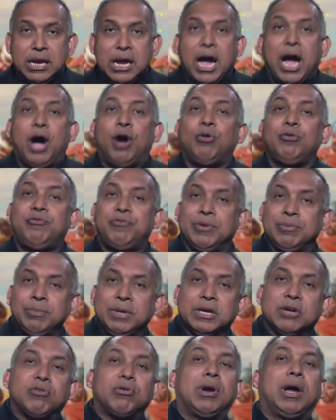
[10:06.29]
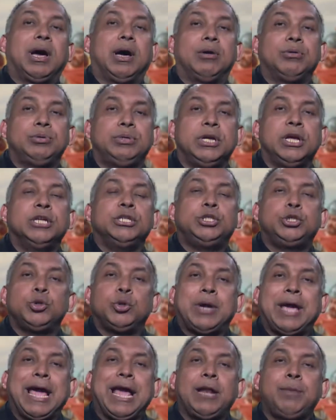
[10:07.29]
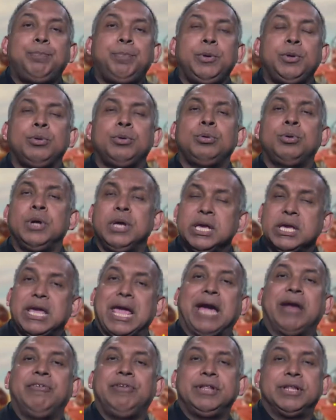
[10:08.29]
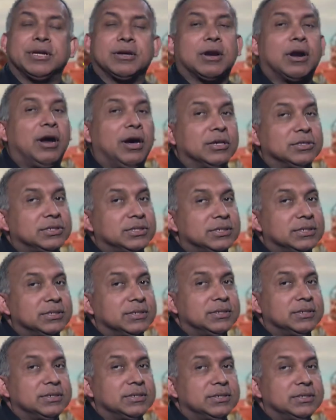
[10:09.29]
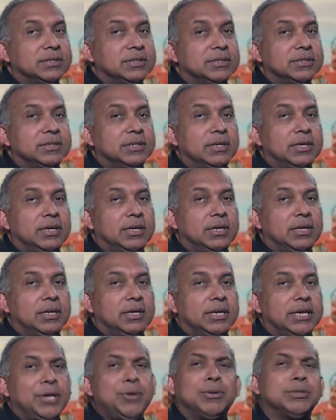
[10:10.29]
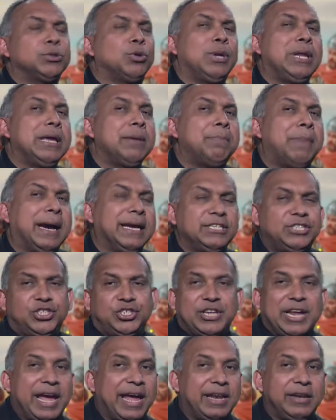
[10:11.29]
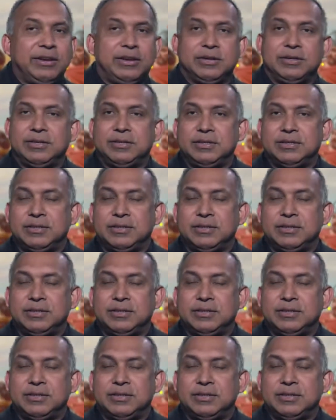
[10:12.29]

out from the crowd to help you carry the cross. He was only a bystander.